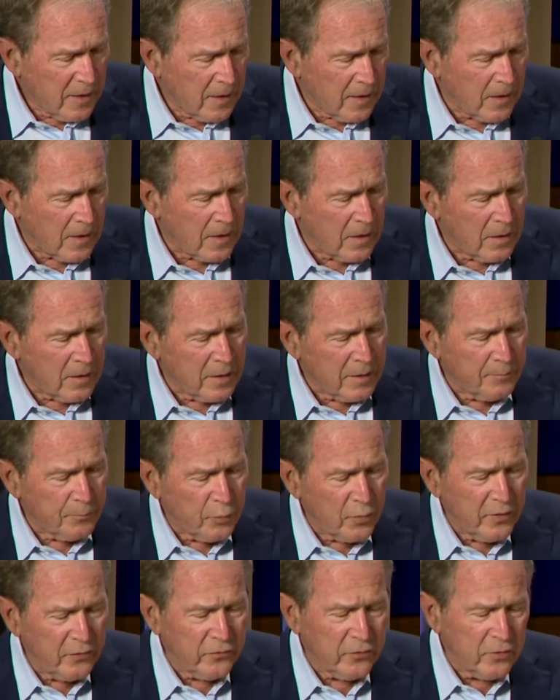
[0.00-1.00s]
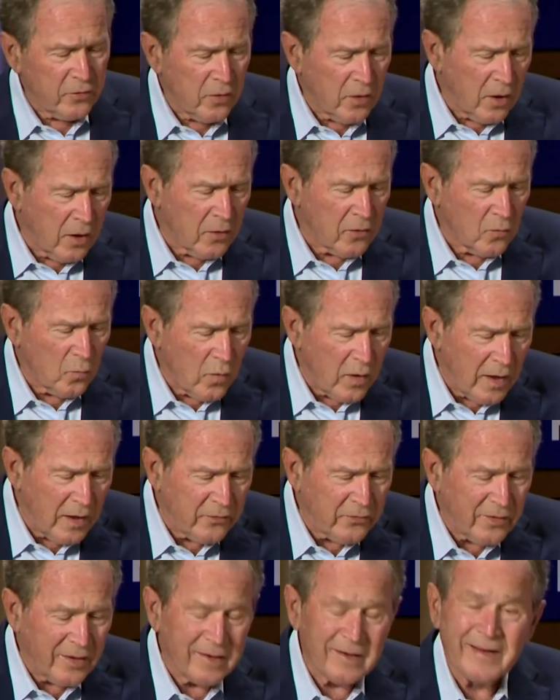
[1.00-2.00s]
are imprisoned or
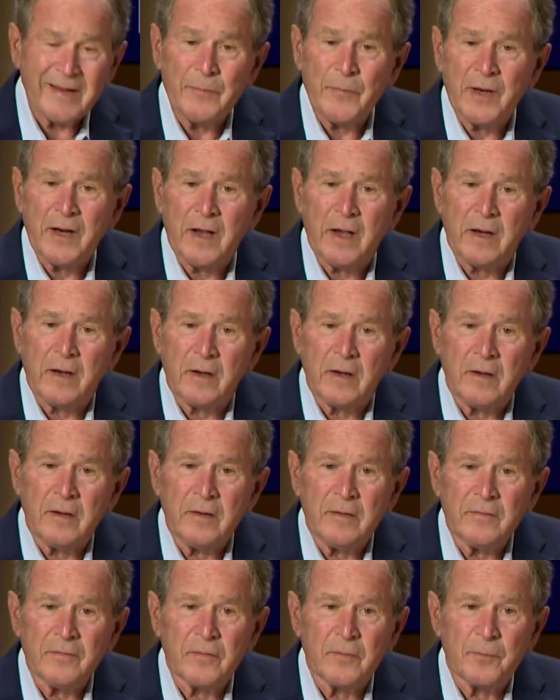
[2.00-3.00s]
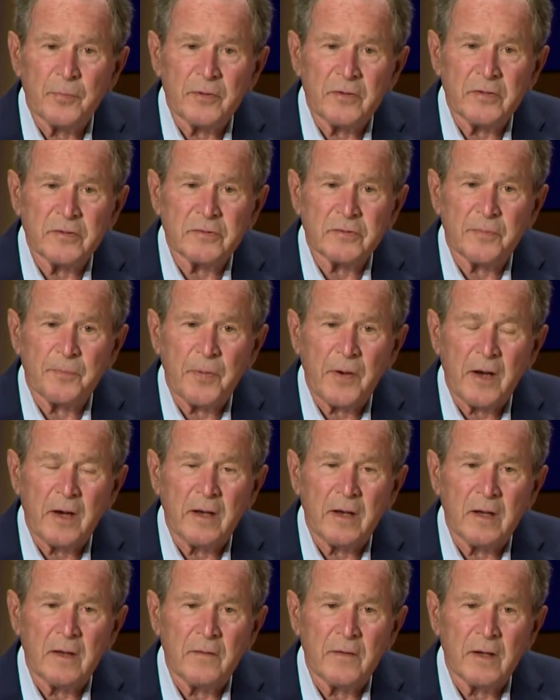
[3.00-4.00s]
otherwise eliminated from
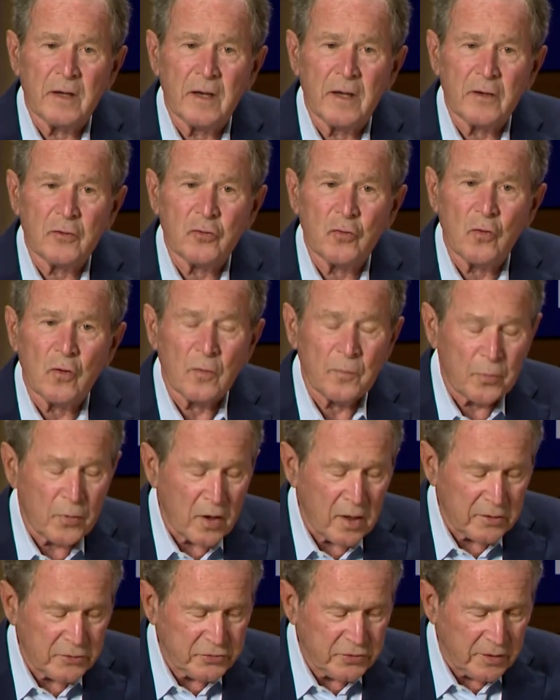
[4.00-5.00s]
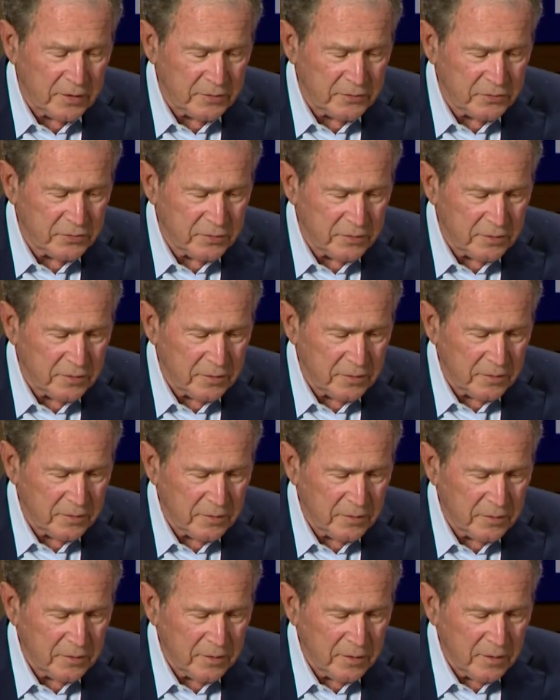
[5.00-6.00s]
participating in the electoral process.
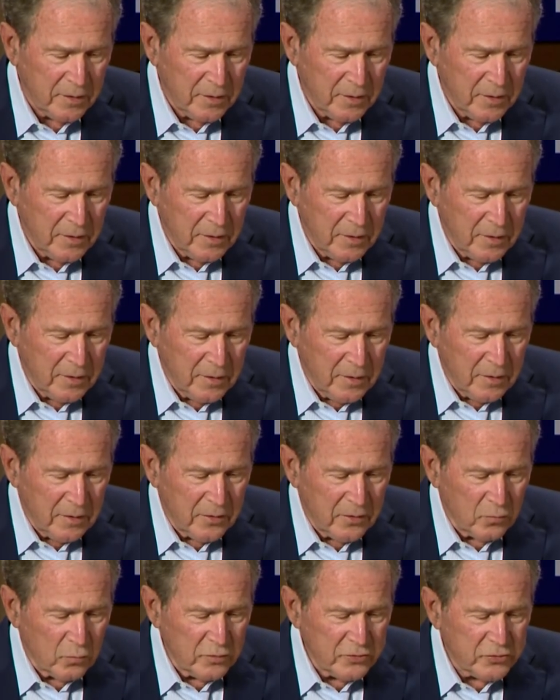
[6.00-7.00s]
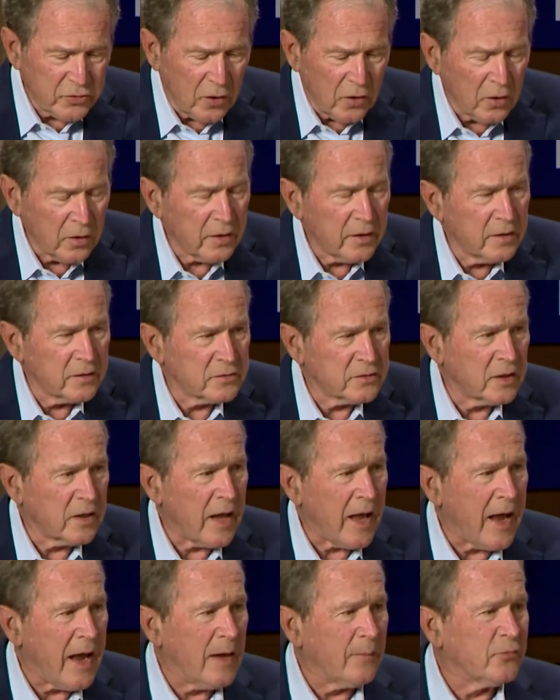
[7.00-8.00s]
The result is
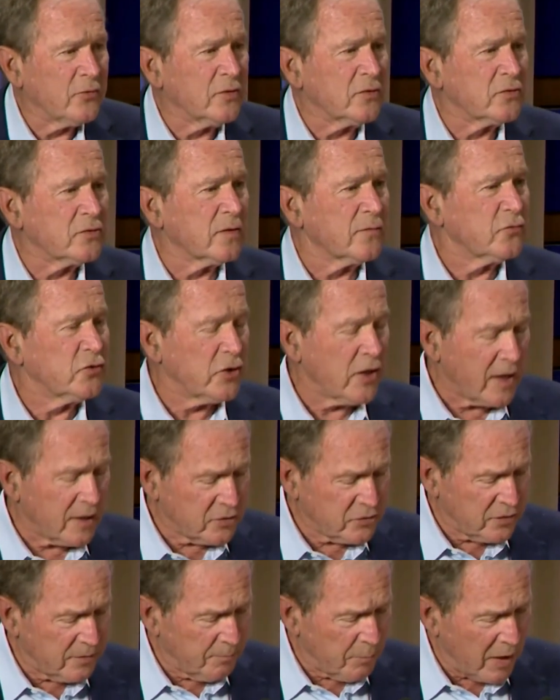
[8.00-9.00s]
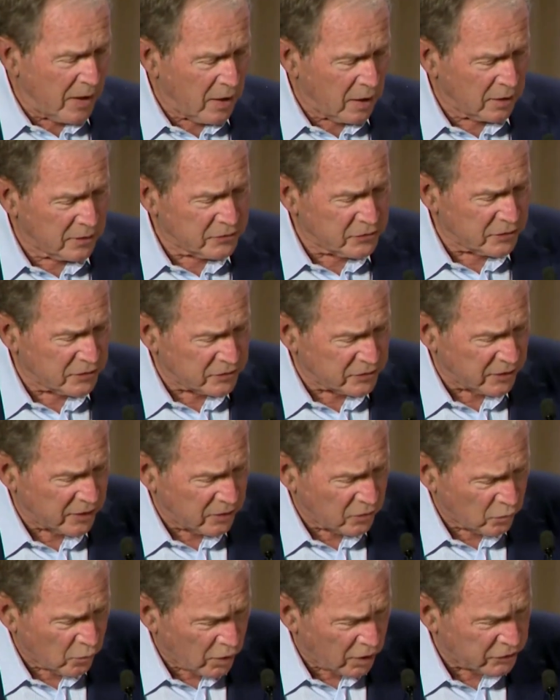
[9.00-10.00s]
an absence of checks and balances
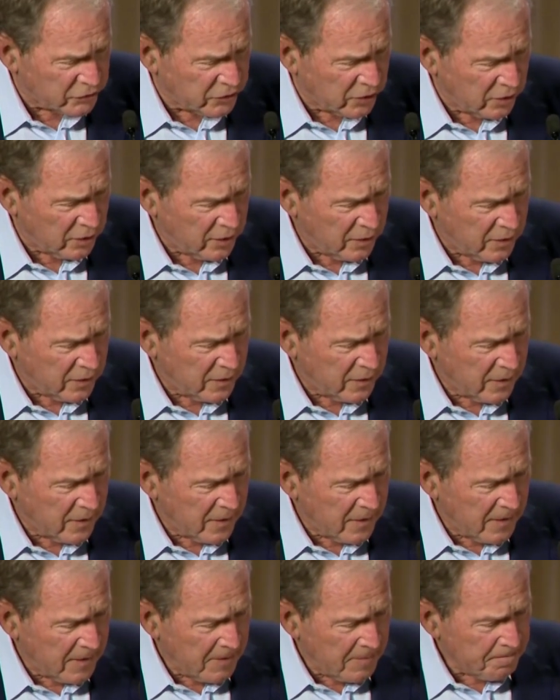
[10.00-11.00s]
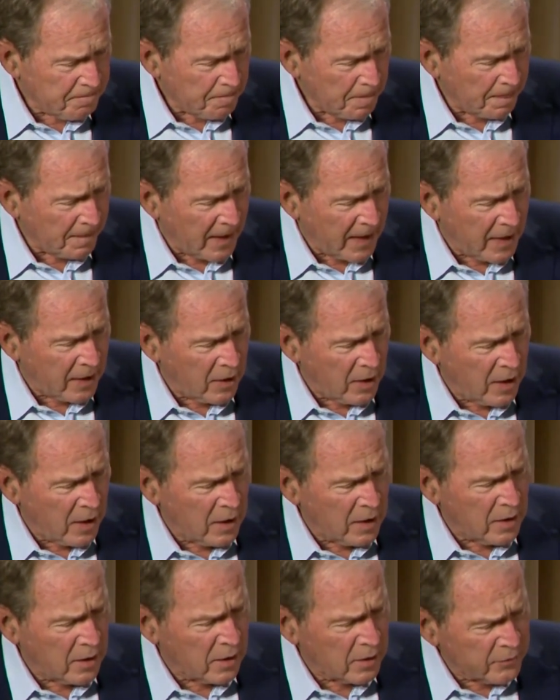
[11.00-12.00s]
in Russia and
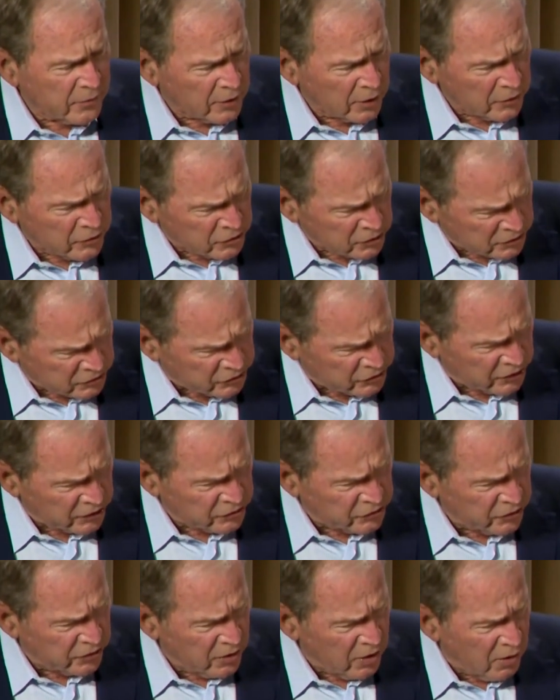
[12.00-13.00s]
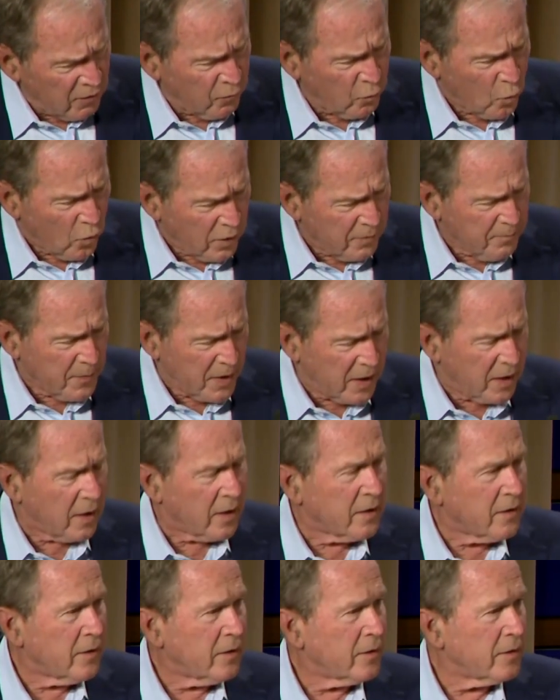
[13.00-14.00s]
the decision of one
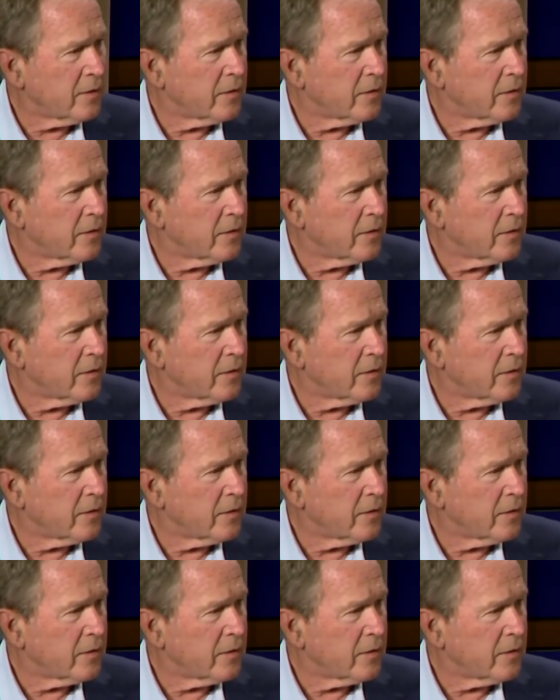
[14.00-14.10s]
man